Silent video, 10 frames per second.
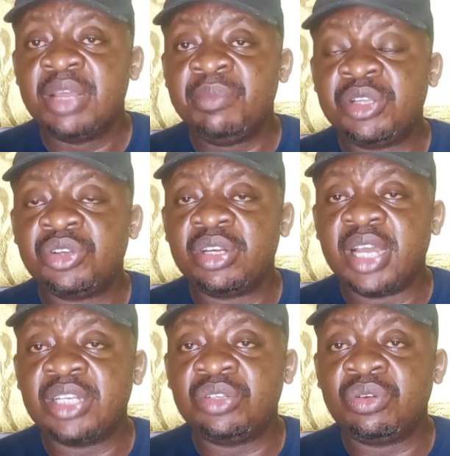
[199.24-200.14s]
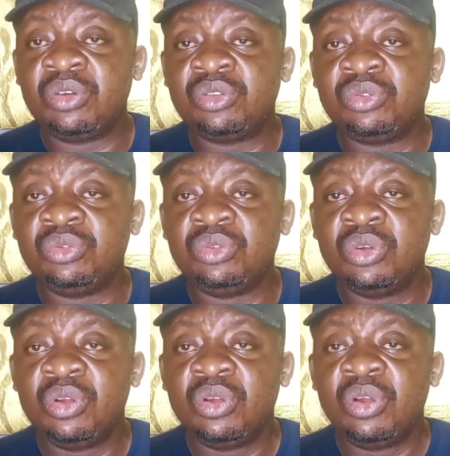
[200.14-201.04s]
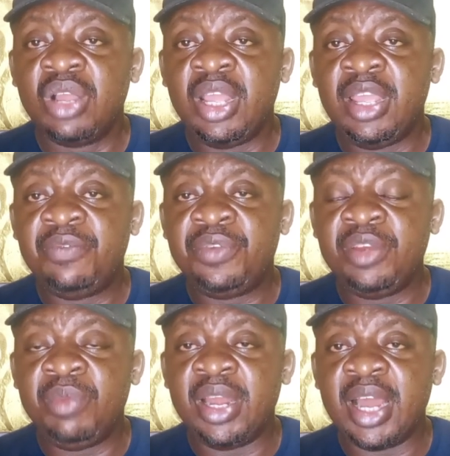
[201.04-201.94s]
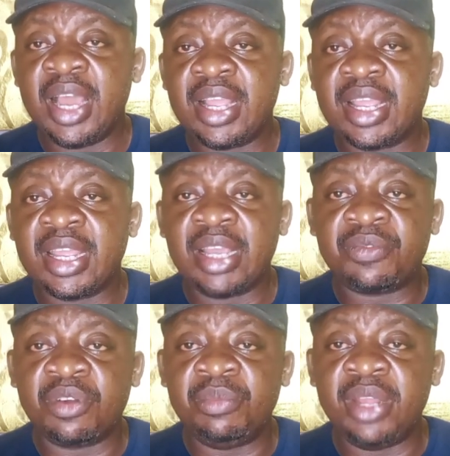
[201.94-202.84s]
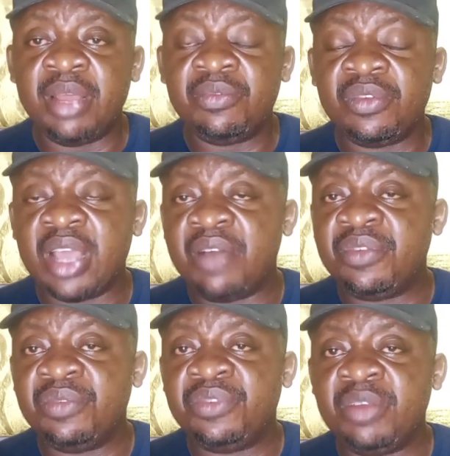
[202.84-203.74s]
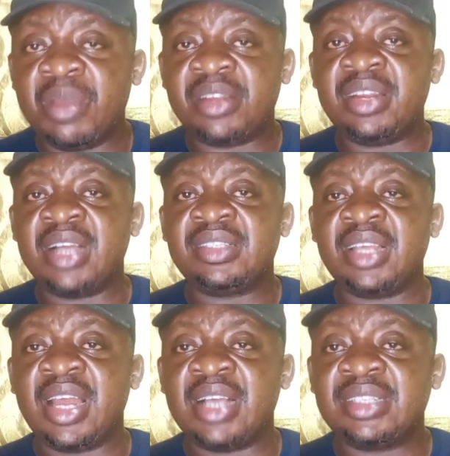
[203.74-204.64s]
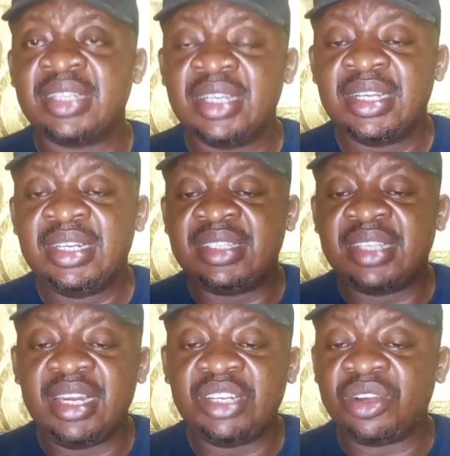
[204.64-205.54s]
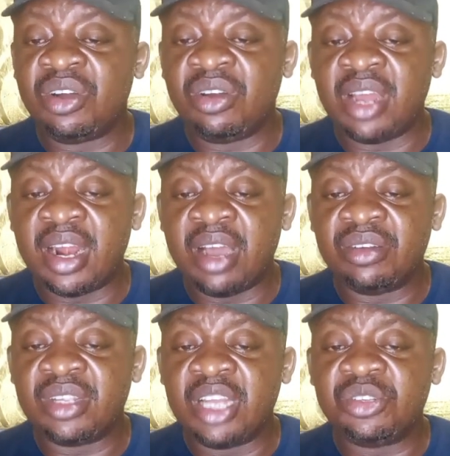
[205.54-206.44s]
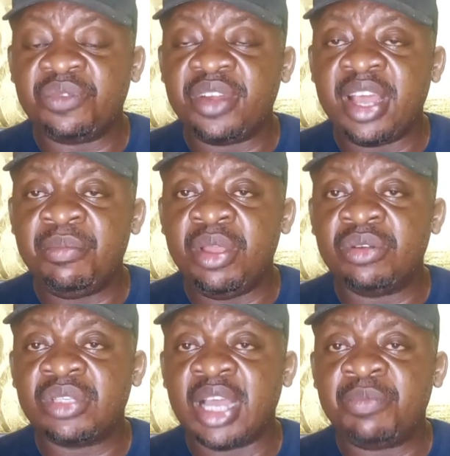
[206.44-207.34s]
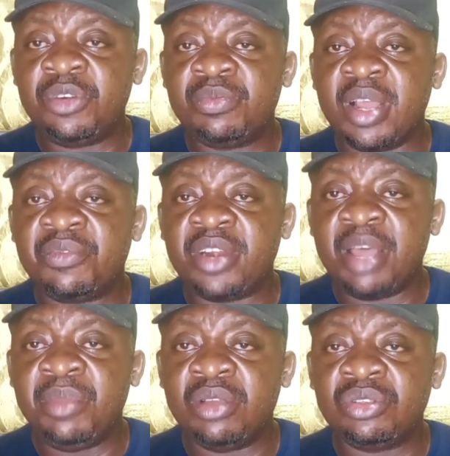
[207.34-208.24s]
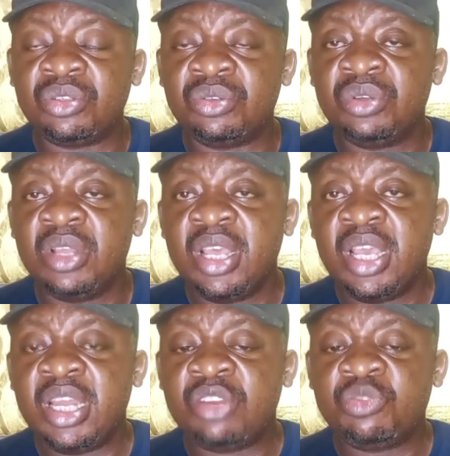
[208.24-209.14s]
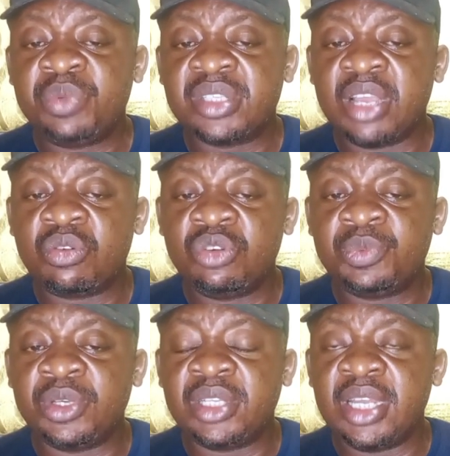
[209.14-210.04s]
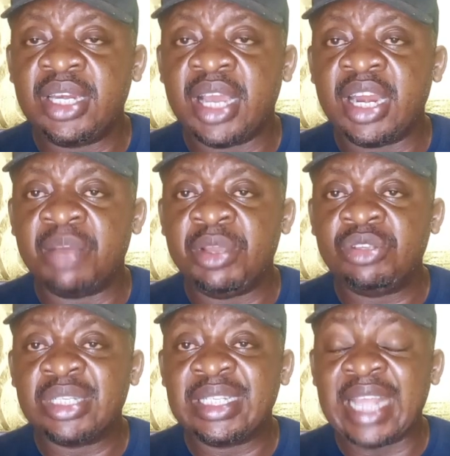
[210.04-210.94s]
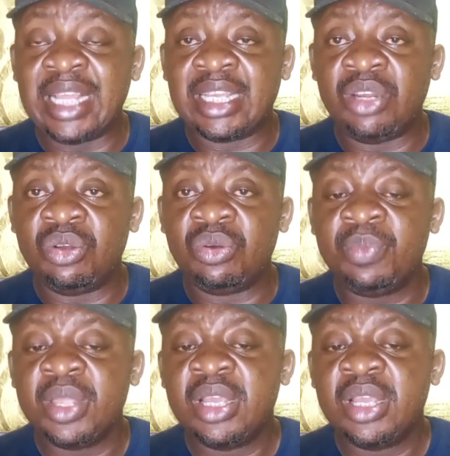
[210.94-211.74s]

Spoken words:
make sure that you go to a feed mailer, get from them. We have the feed material sellers, they sell it all around. Get your feather meals. I put my feather meals to 82% crude protein, and I'll be using 10 kilo.